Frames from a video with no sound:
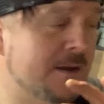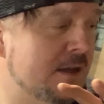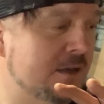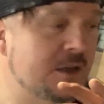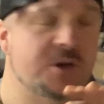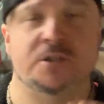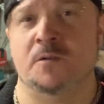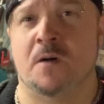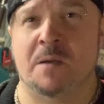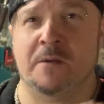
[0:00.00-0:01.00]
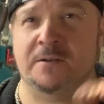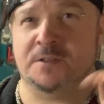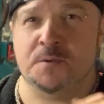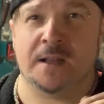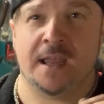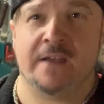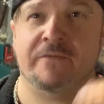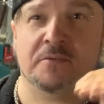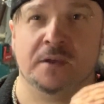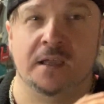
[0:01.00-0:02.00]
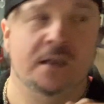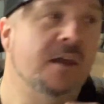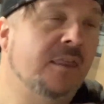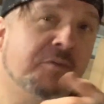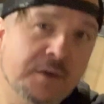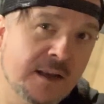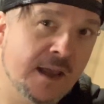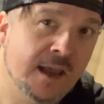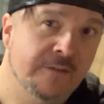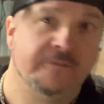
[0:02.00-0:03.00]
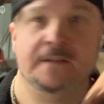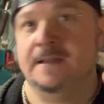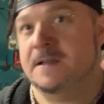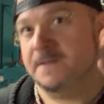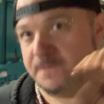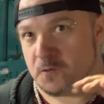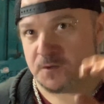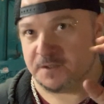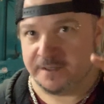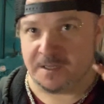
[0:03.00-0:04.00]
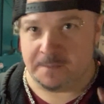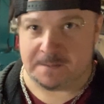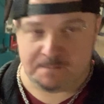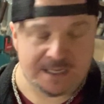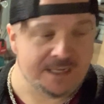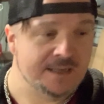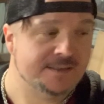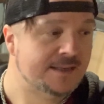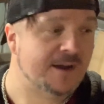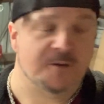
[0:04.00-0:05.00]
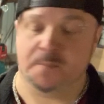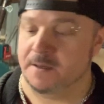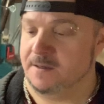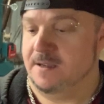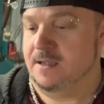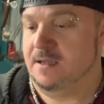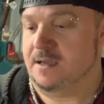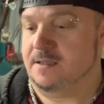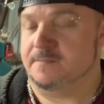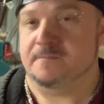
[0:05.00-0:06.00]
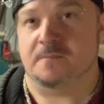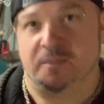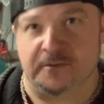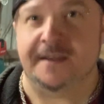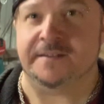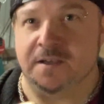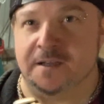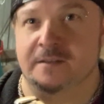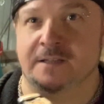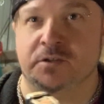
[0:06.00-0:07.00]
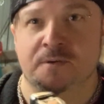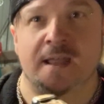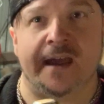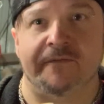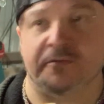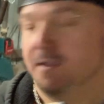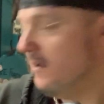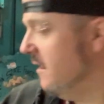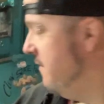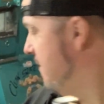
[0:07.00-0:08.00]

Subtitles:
You usually want them around 2.5, 3, 3.5. 4 is a little bit meaty and stout, but 3 is good. Like 2.5, 3. I think